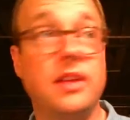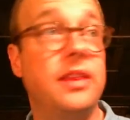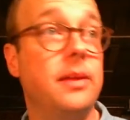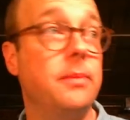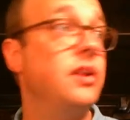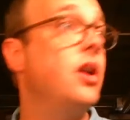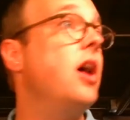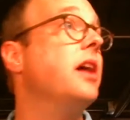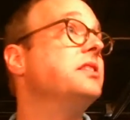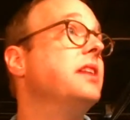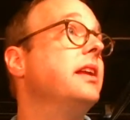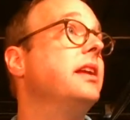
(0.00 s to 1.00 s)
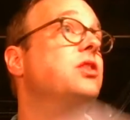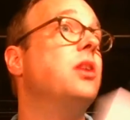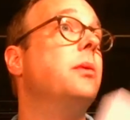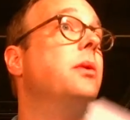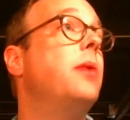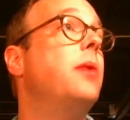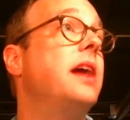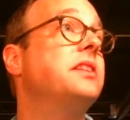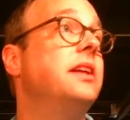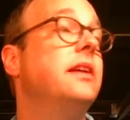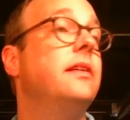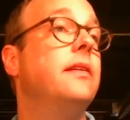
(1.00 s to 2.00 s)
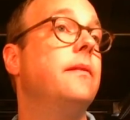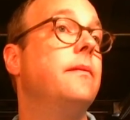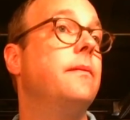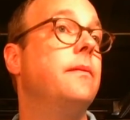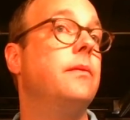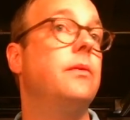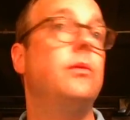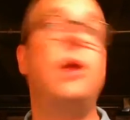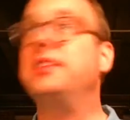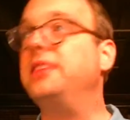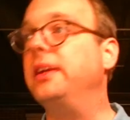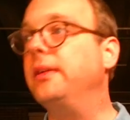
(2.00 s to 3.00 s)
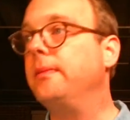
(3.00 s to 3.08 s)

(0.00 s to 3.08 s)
I think my dog is getting in trouble. Roxy. Roxy.